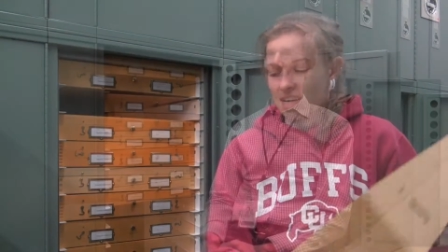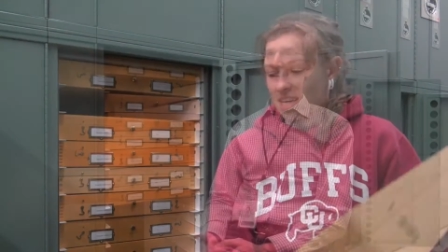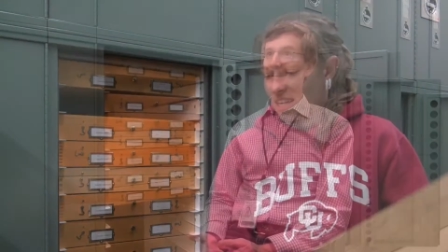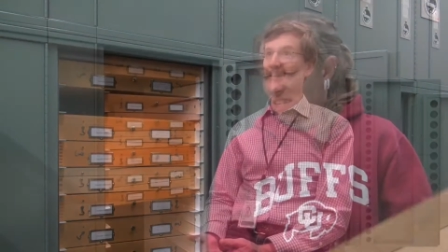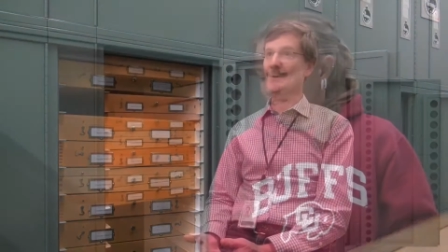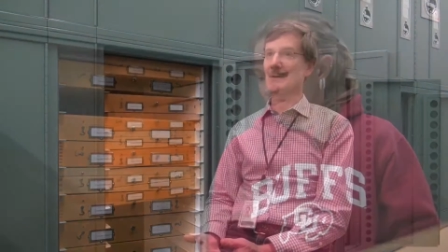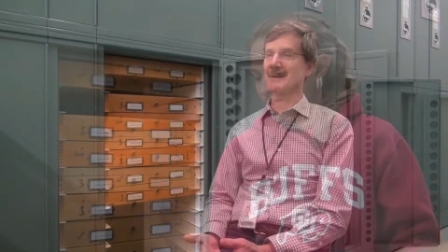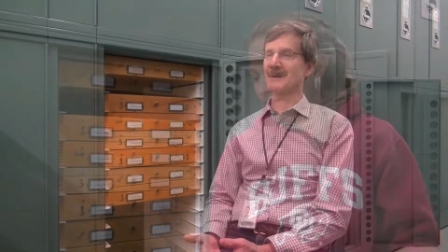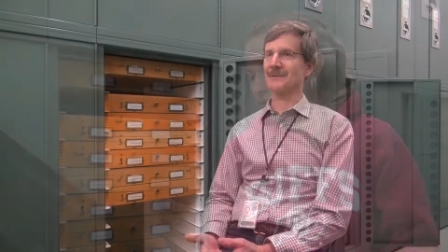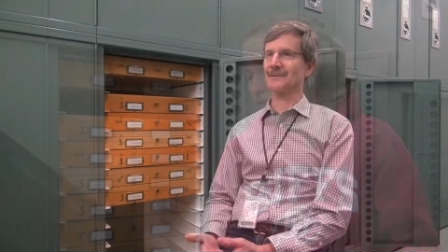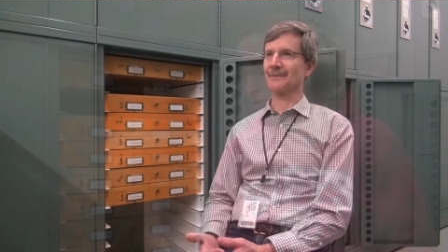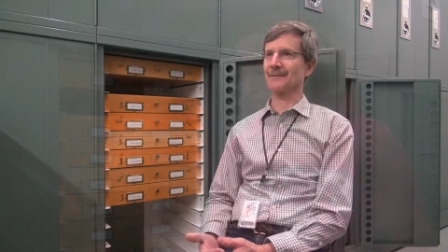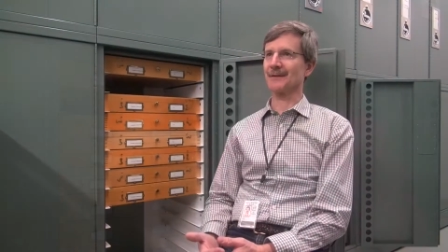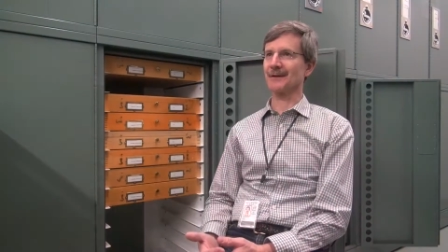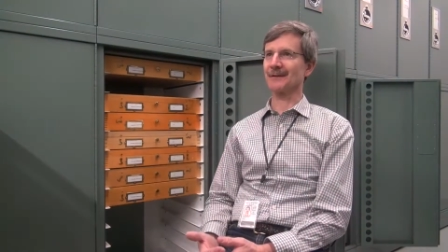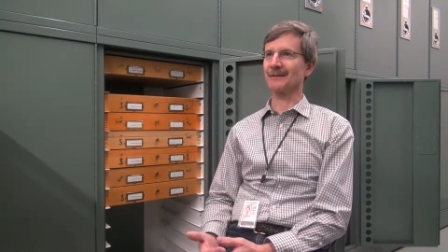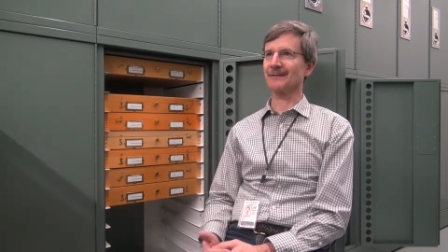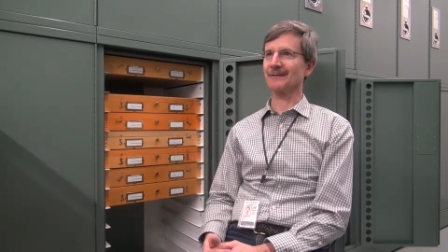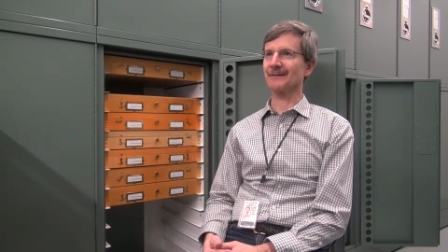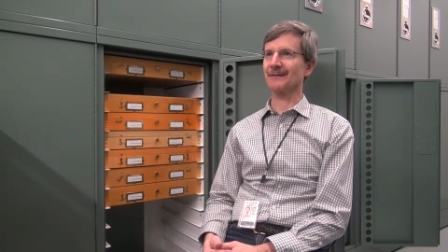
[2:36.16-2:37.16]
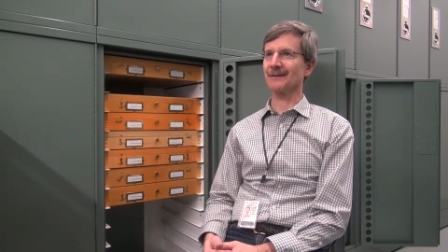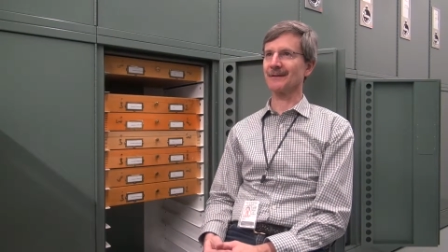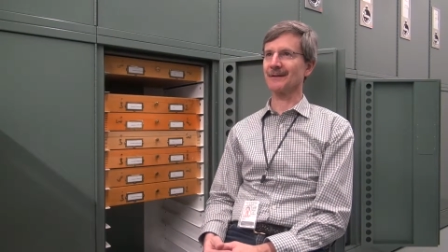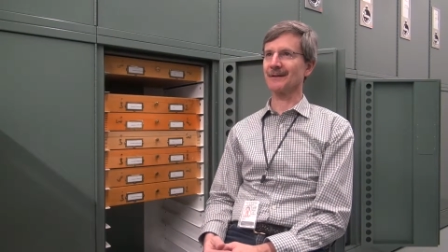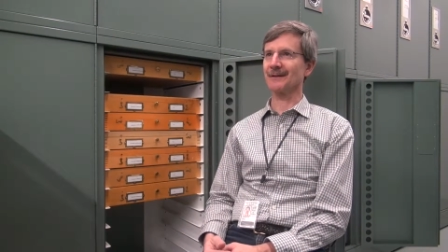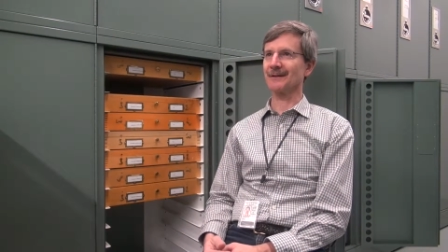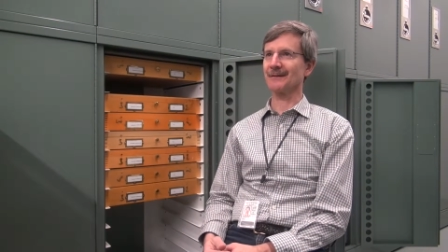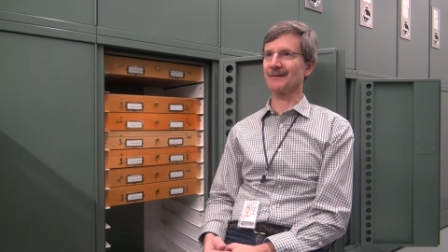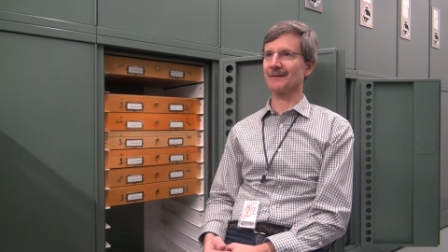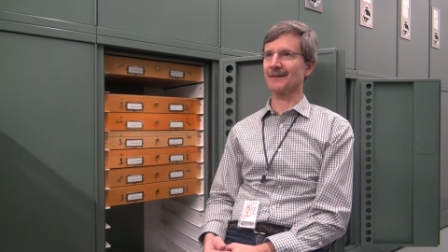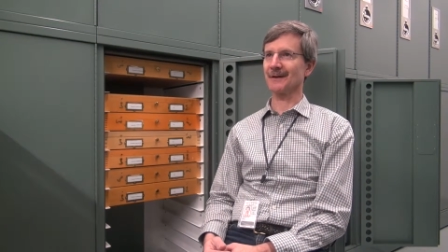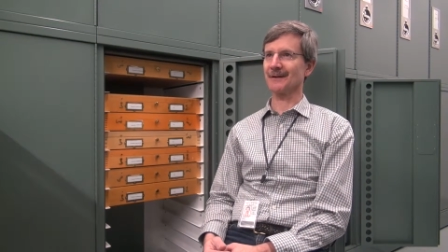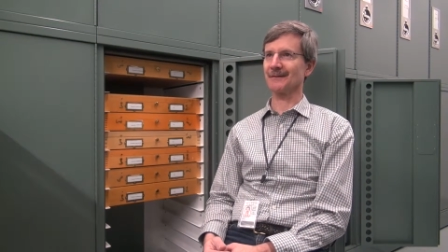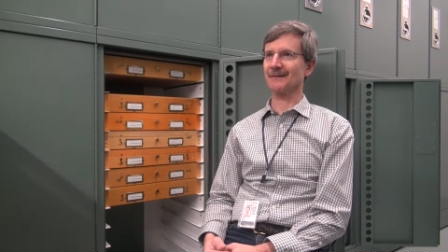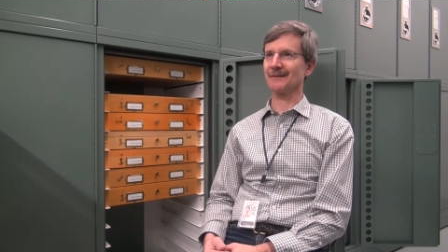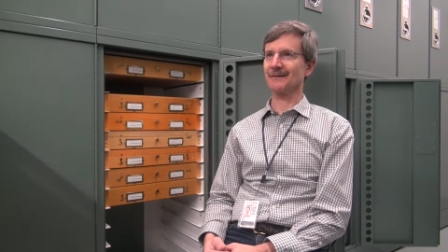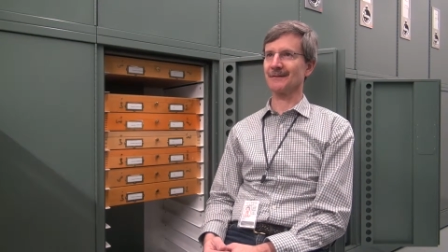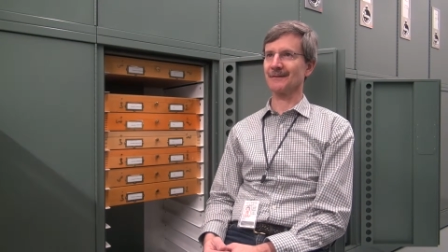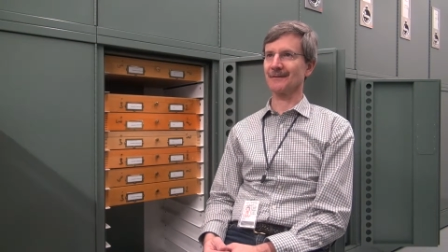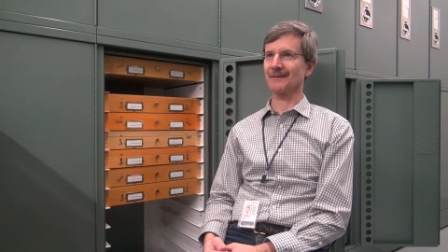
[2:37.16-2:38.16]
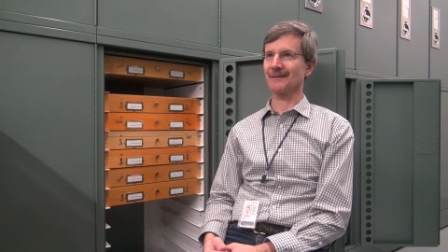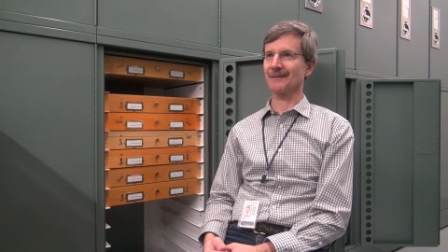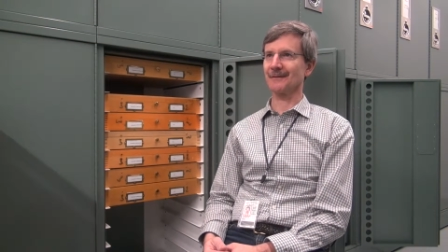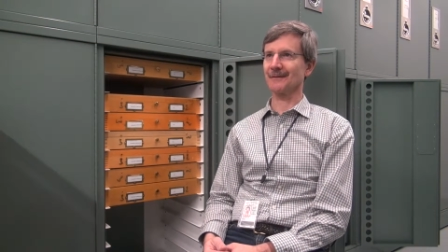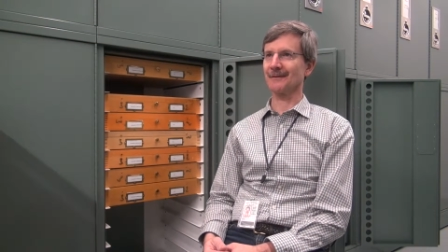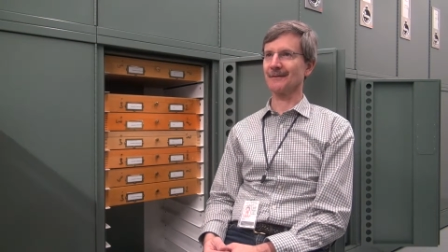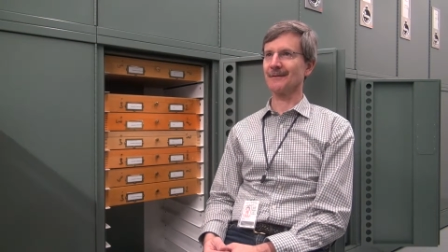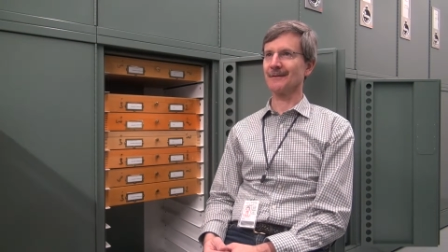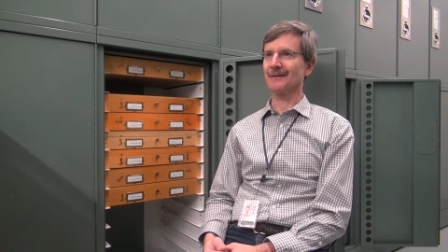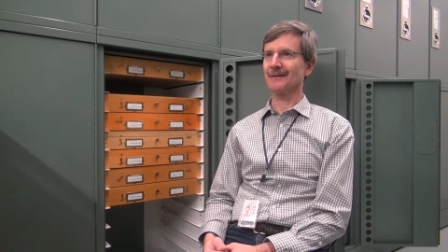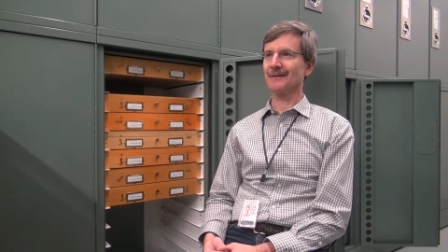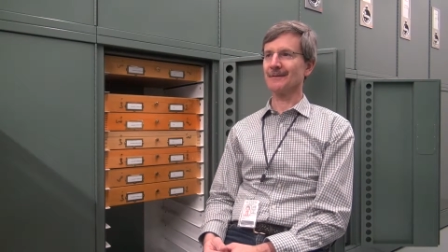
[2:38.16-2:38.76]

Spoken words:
Among other things, insects are